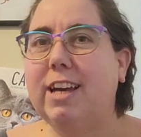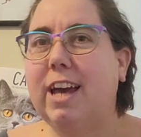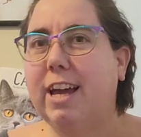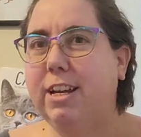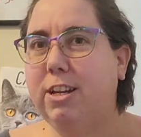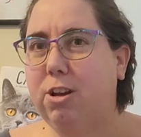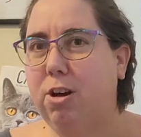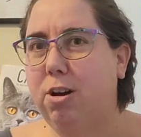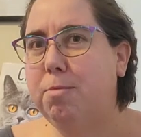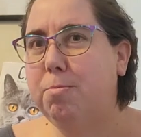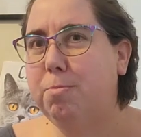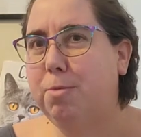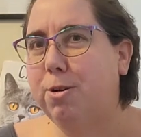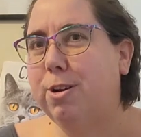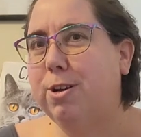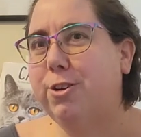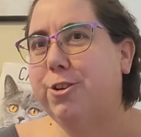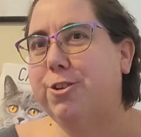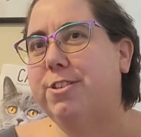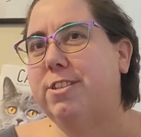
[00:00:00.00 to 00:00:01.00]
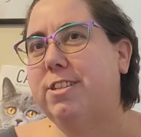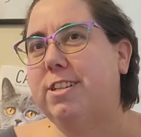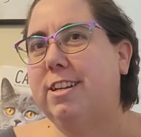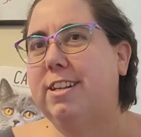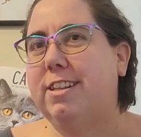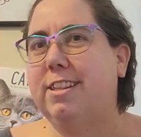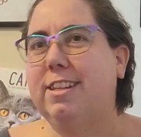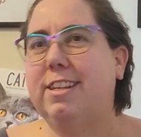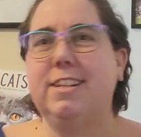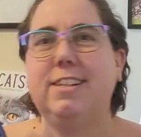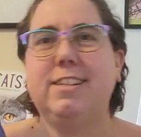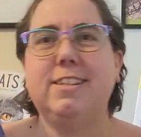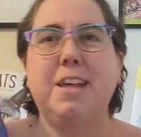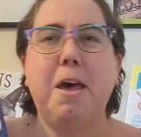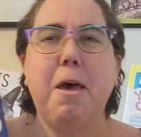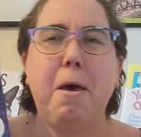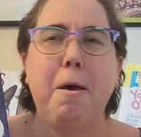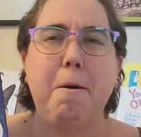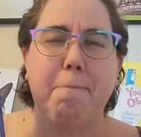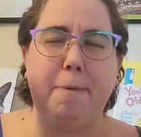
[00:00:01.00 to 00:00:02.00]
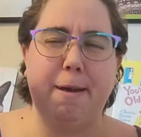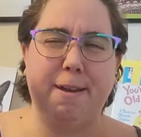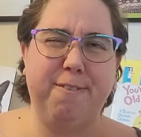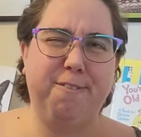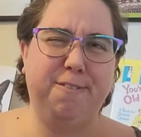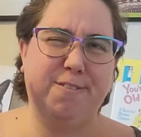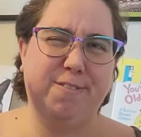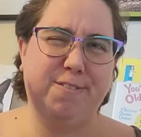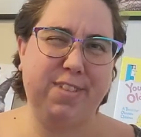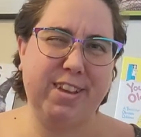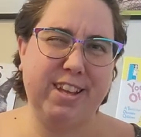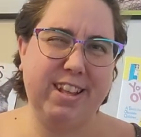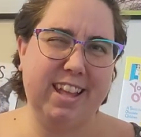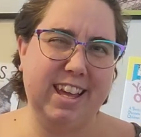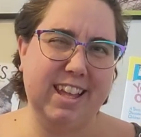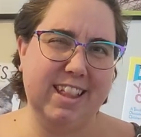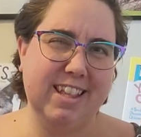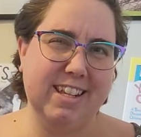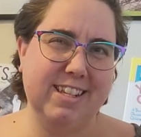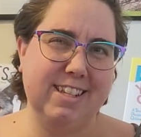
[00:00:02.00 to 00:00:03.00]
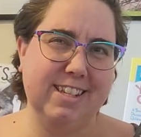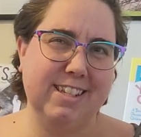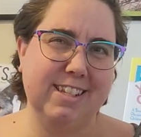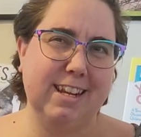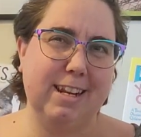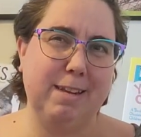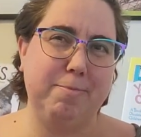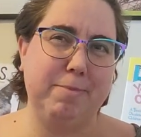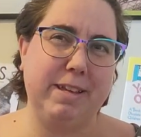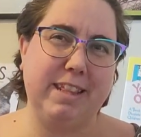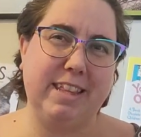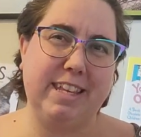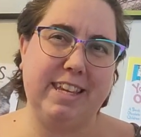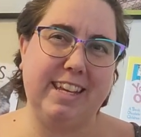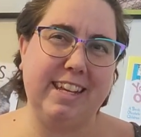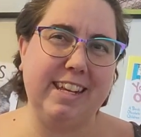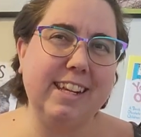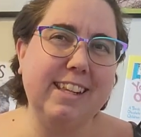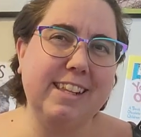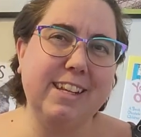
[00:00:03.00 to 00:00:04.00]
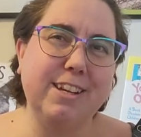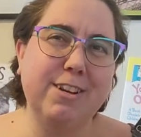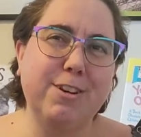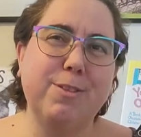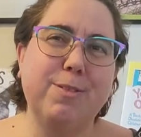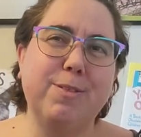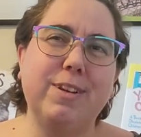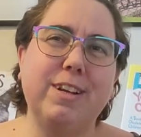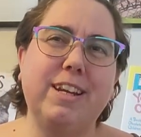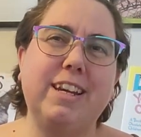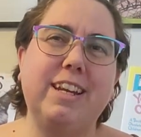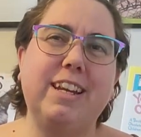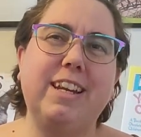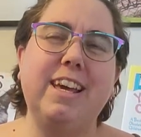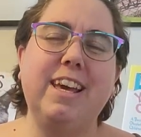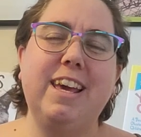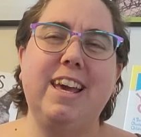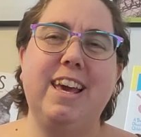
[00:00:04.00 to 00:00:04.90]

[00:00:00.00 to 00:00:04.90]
I know I'm more interested in this, but I feel like this is going to be the easier read.